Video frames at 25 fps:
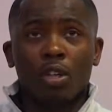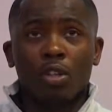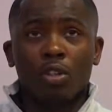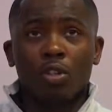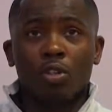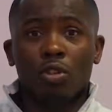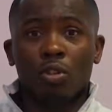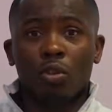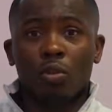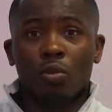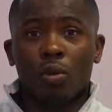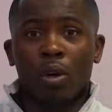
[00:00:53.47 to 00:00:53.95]

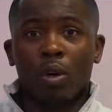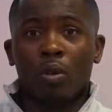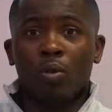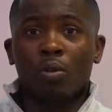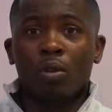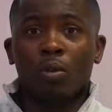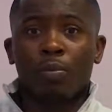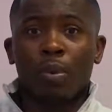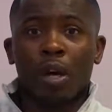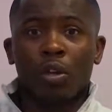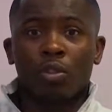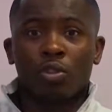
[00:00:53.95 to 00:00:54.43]
we're
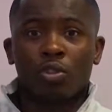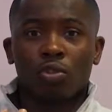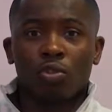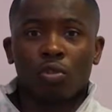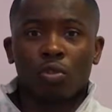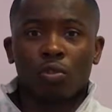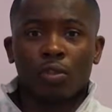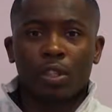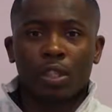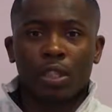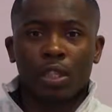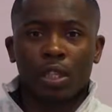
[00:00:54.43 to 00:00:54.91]
all about
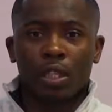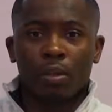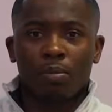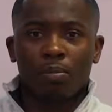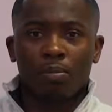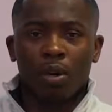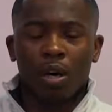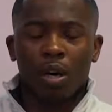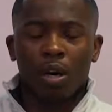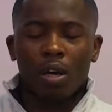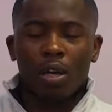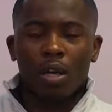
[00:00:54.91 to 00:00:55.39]
storytelling,
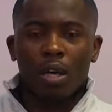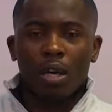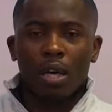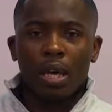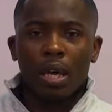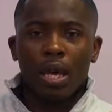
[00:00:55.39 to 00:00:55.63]
but